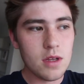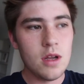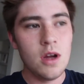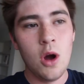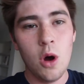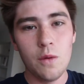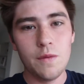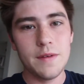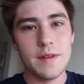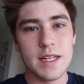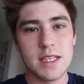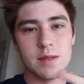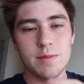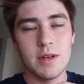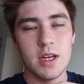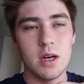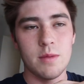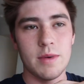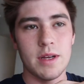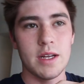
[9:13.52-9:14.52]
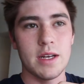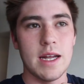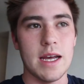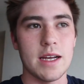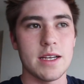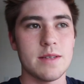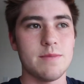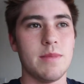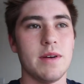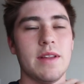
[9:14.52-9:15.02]
hopefully that's gonna be coming
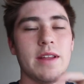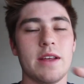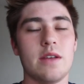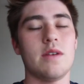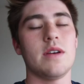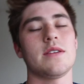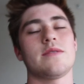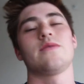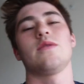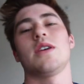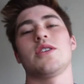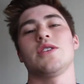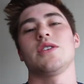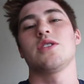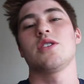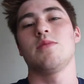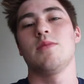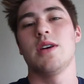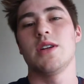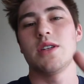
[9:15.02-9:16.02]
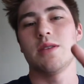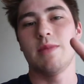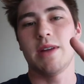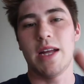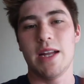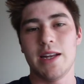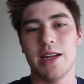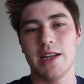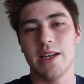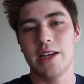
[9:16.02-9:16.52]
next, but thank you guys for watching so much. I'm gonna
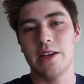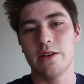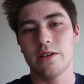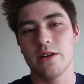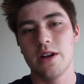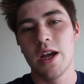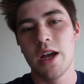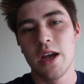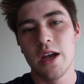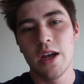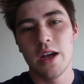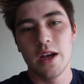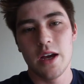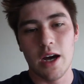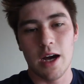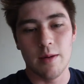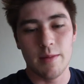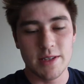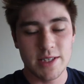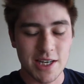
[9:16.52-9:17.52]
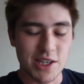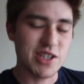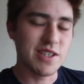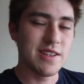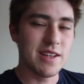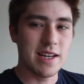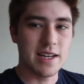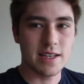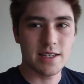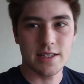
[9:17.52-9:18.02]
end it here. It's
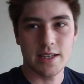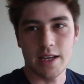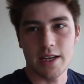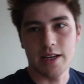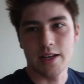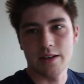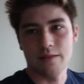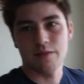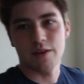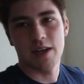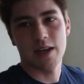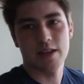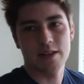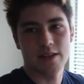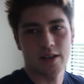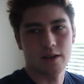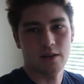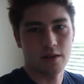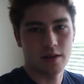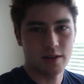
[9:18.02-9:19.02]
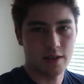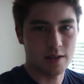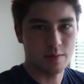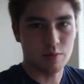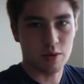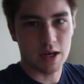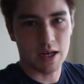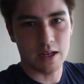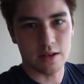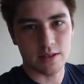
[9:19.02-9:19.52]
actually the next day, if you can't tell, because it's
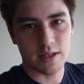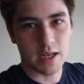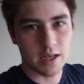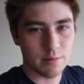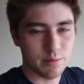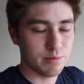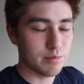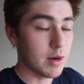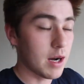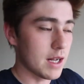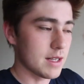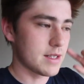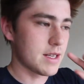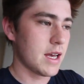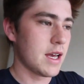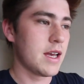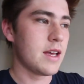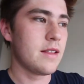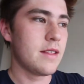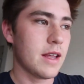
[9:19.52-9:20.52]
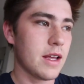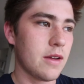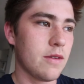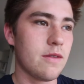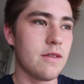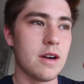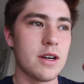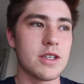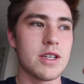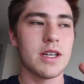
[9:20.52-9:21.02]
bright outside. But thank you
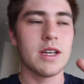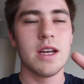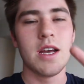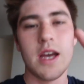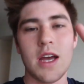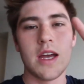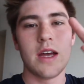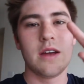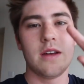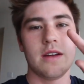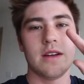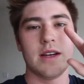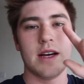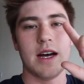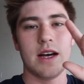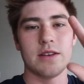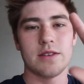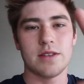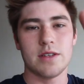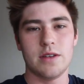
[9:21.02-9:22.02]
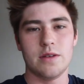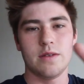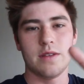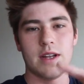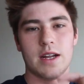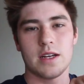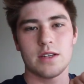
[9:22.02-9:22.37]
for watching. I'll see you in the